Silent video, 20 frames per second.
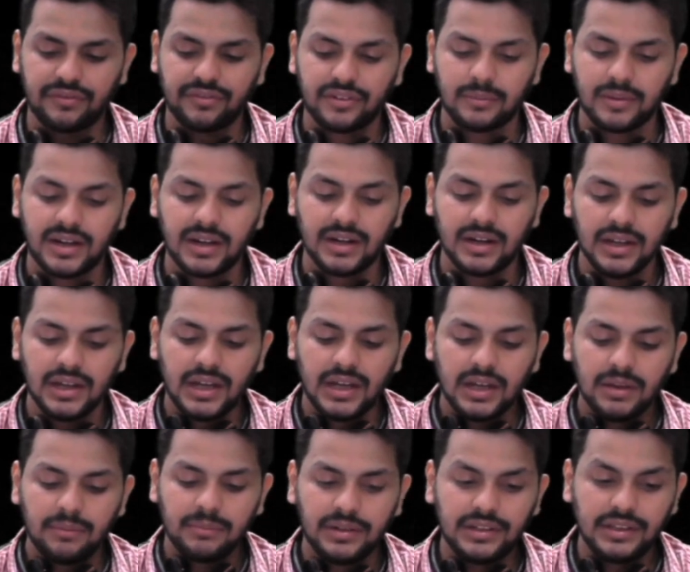from our
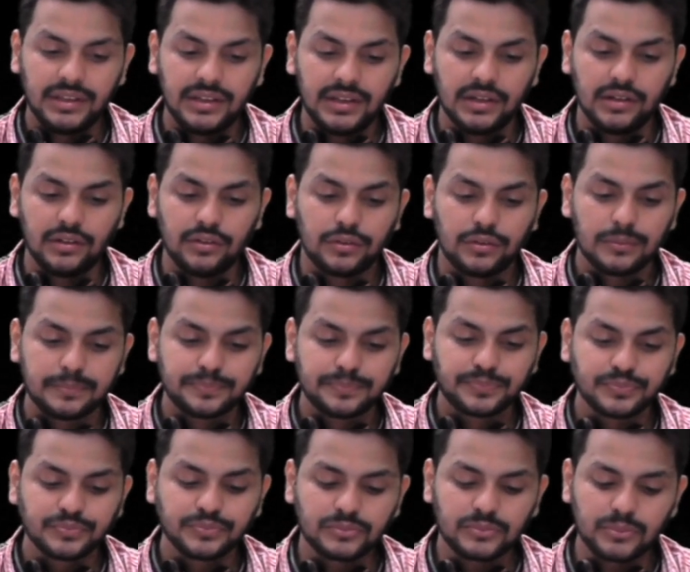materials.
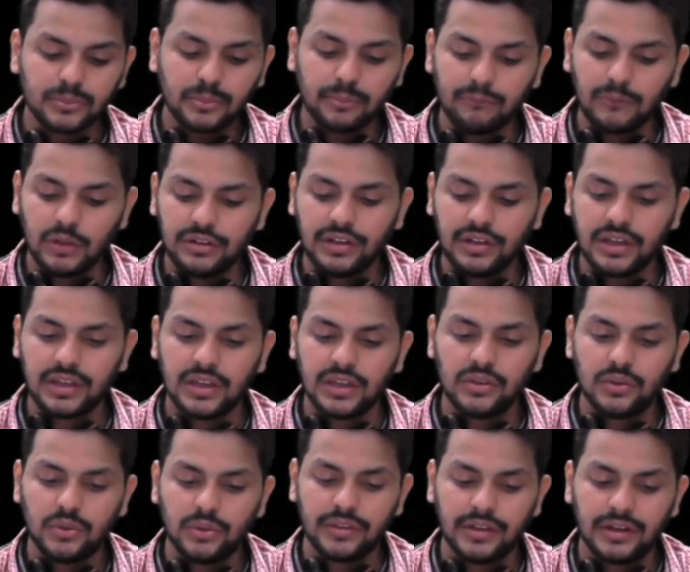Taking
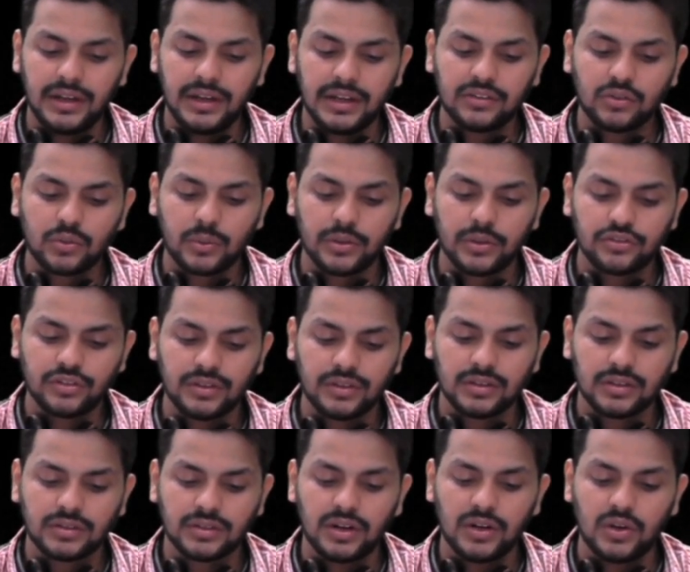you to the next question,
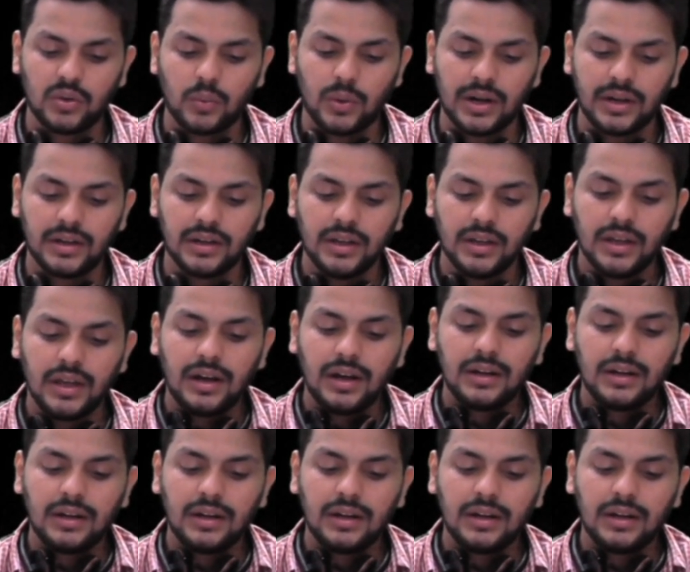the third one.